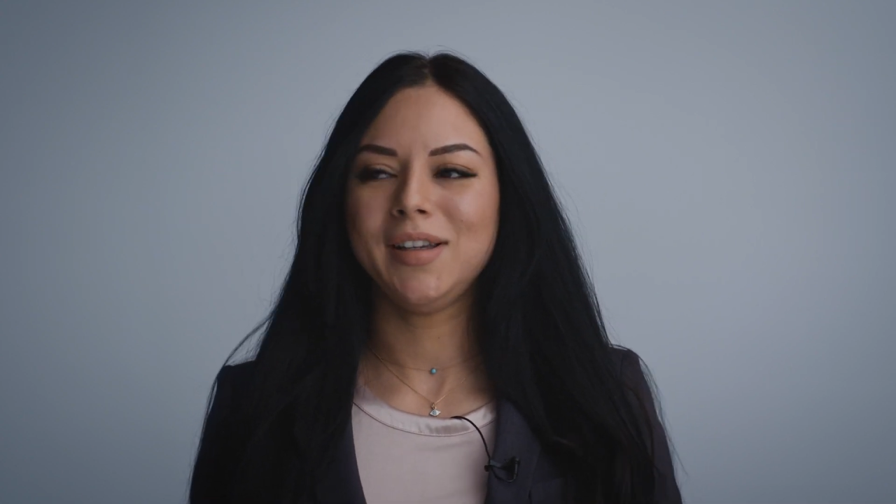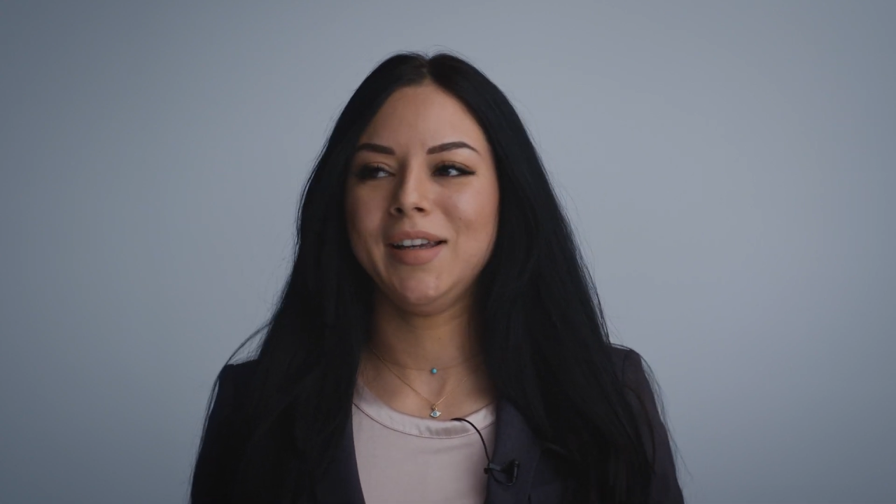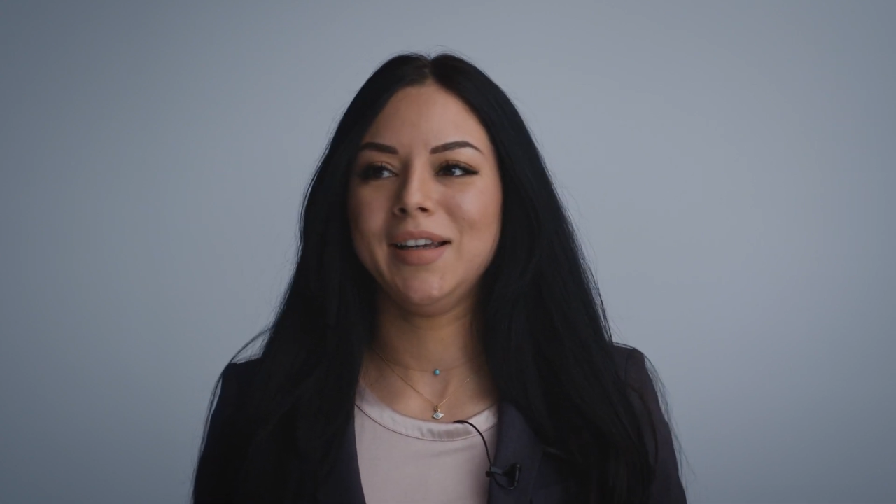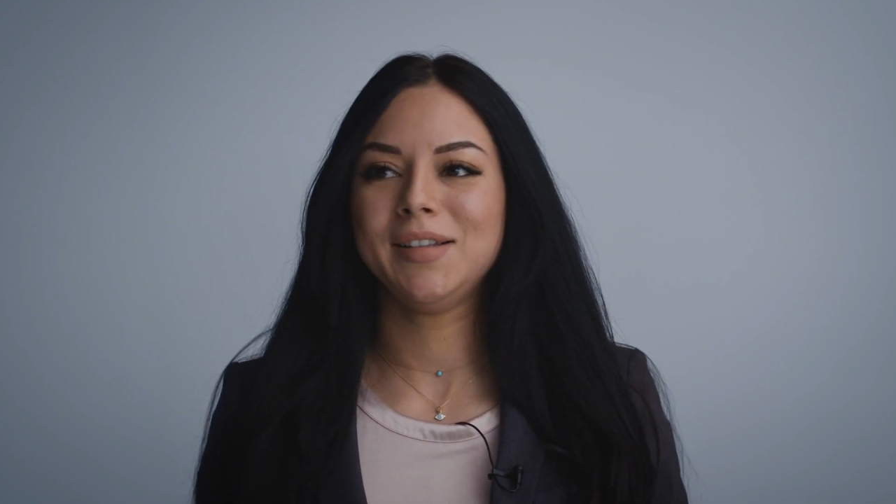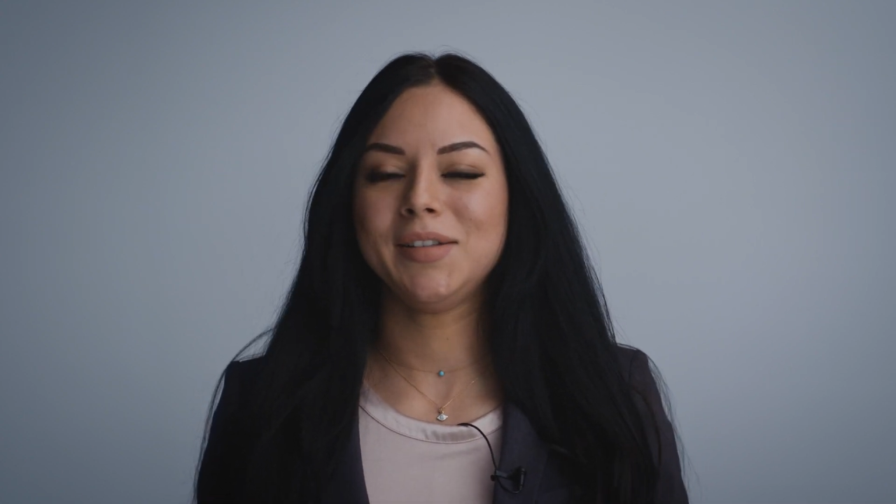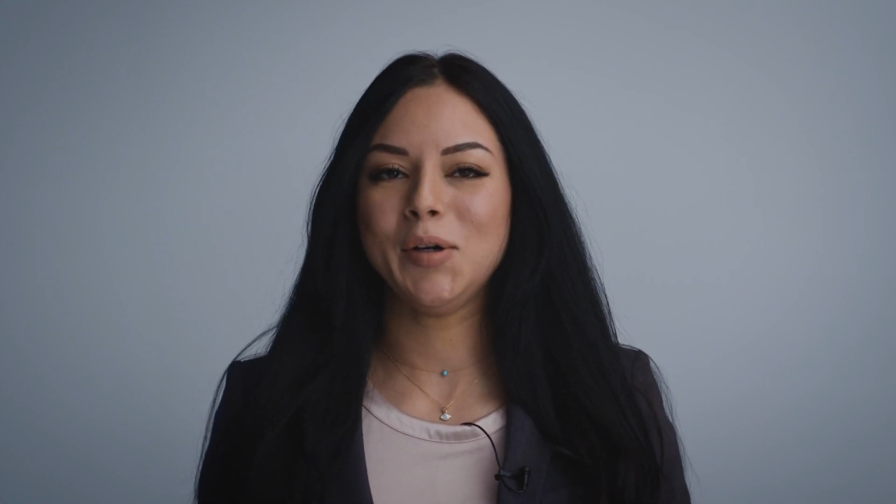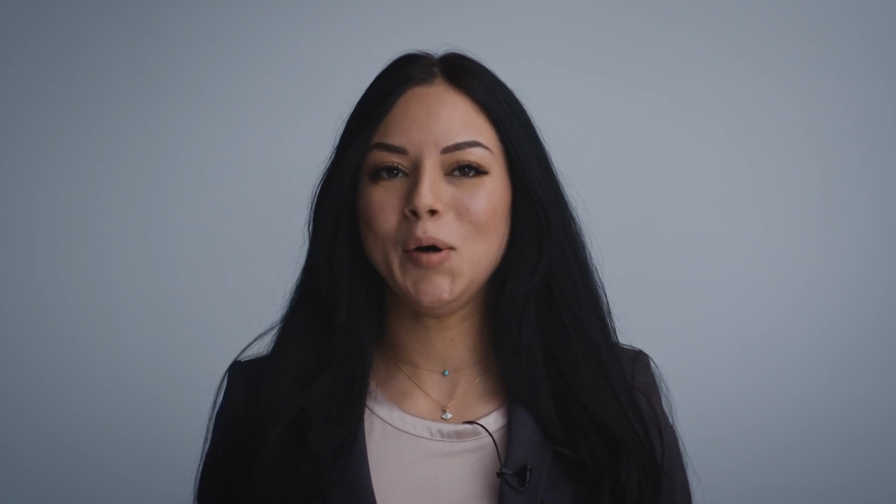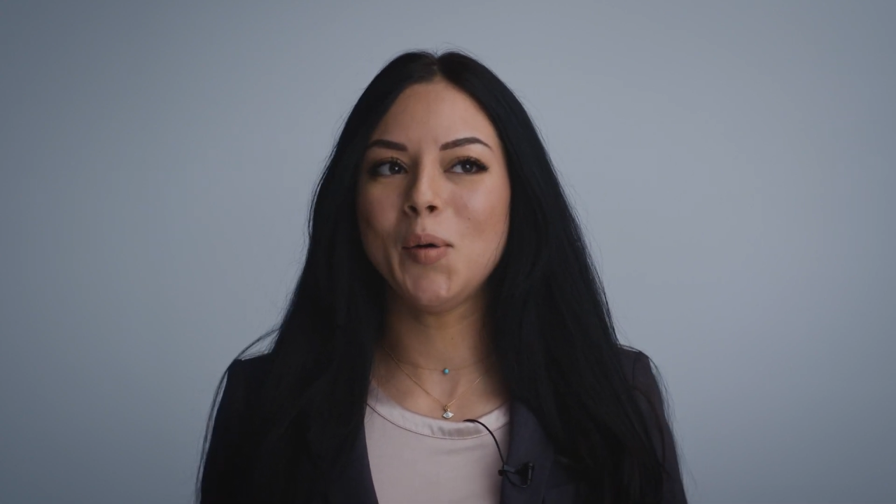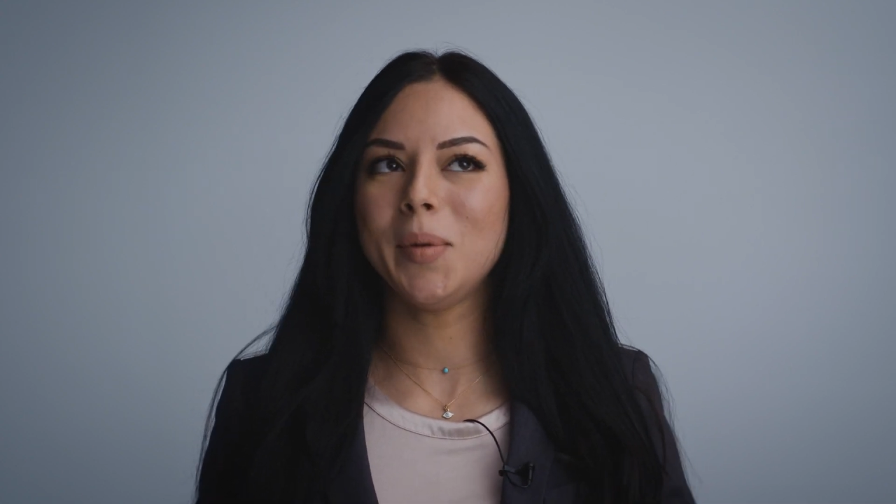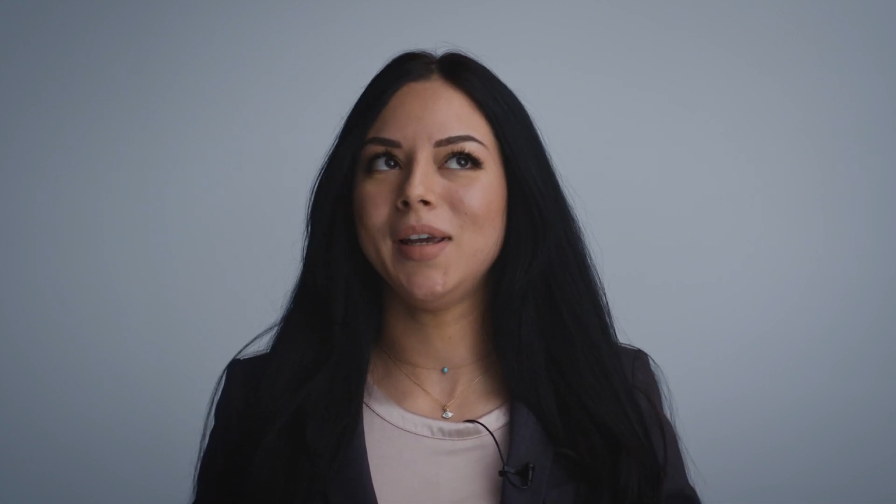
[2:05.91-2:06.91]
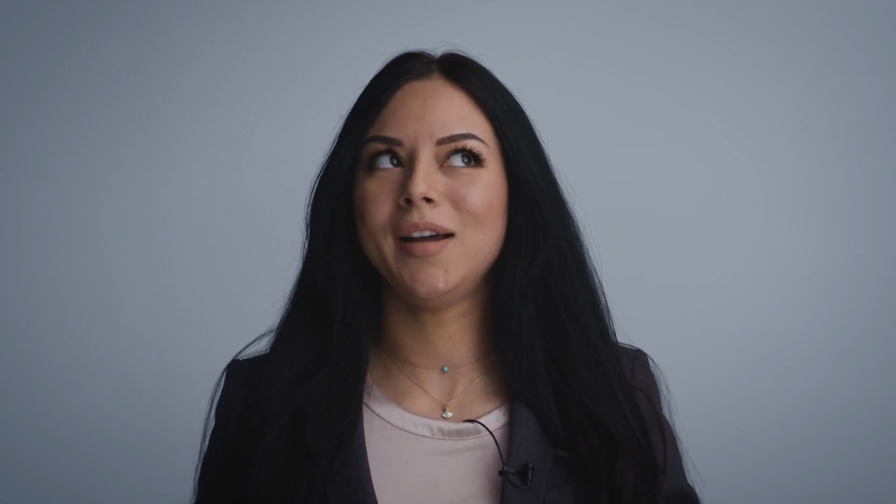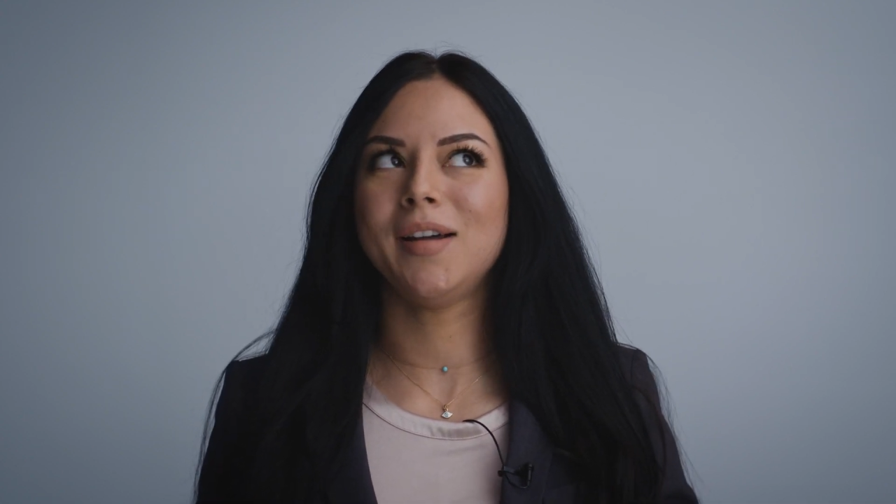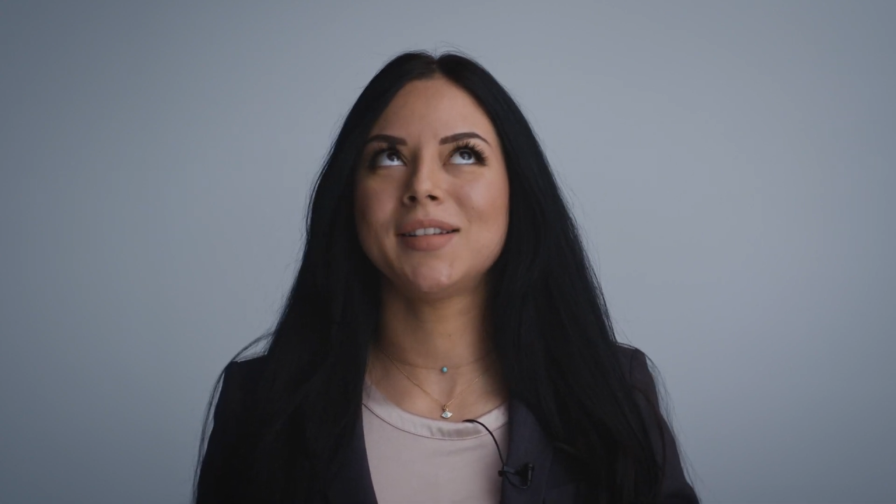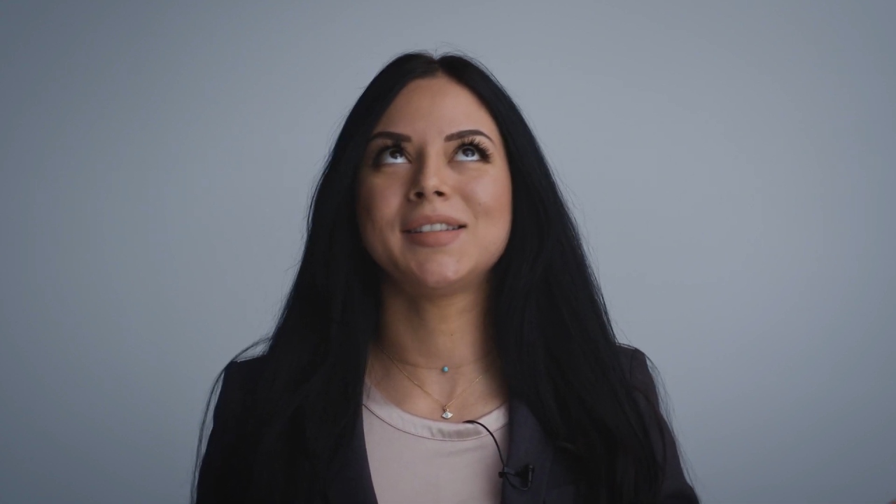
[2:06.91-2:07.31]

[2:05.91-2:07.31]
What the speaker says: And I said, oh my God,